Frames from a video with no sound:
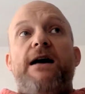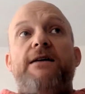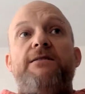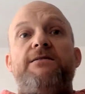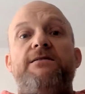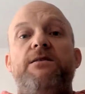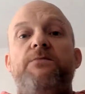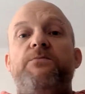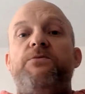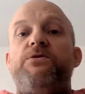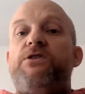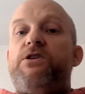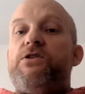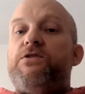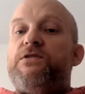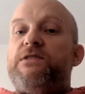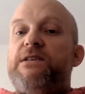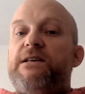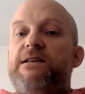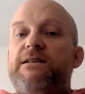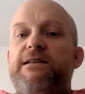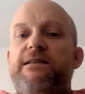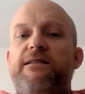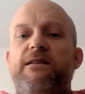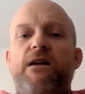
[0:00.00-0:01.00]
some of those
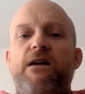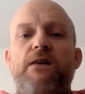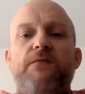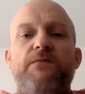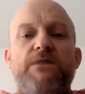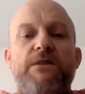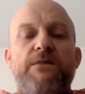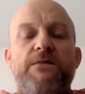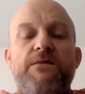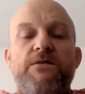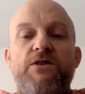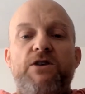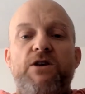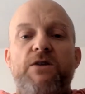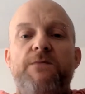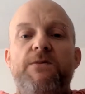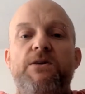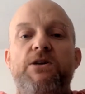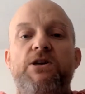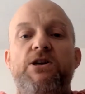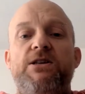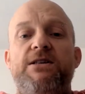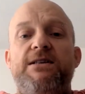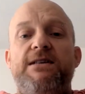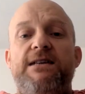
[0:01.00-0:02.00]
things, and some of those
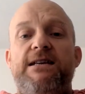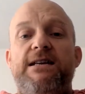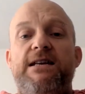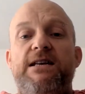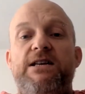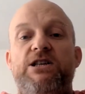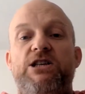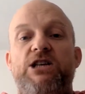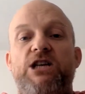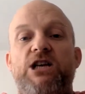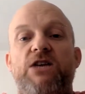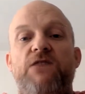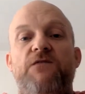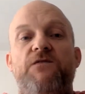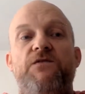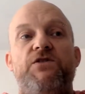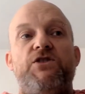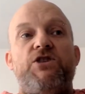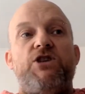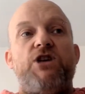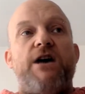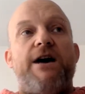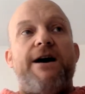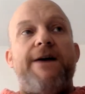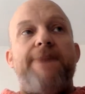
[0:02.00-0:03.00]
community
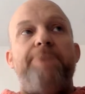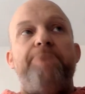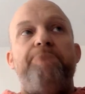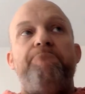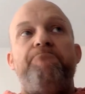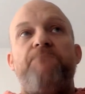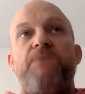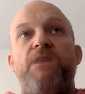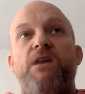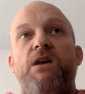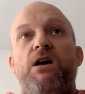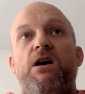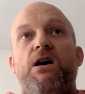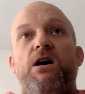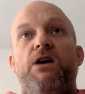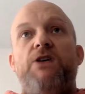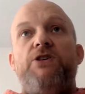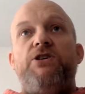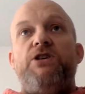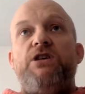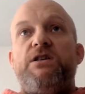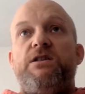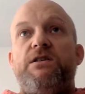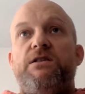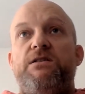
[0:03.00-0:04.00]
initiatives are
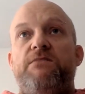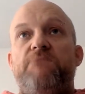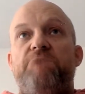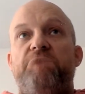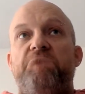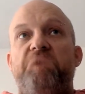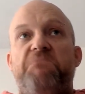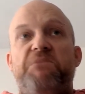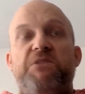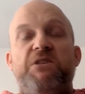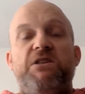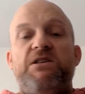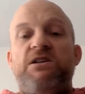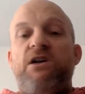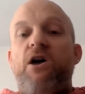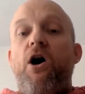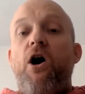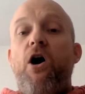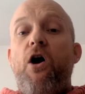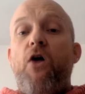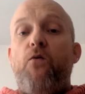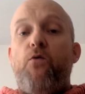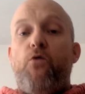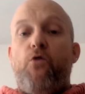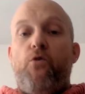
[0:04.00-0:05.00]
just
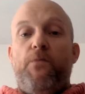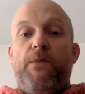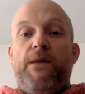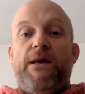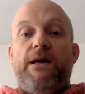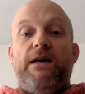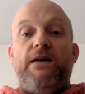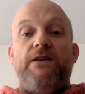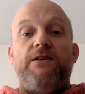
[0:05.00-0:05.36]
heartwarming.